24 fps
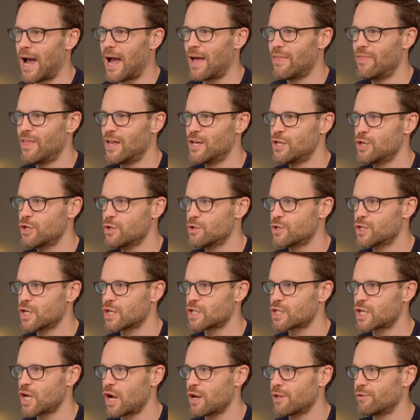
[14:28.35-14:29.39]
And then you
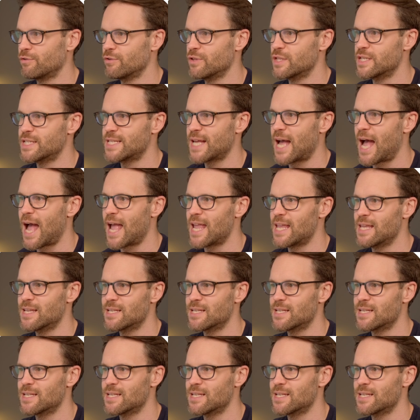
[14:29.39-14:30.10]
just go through the day.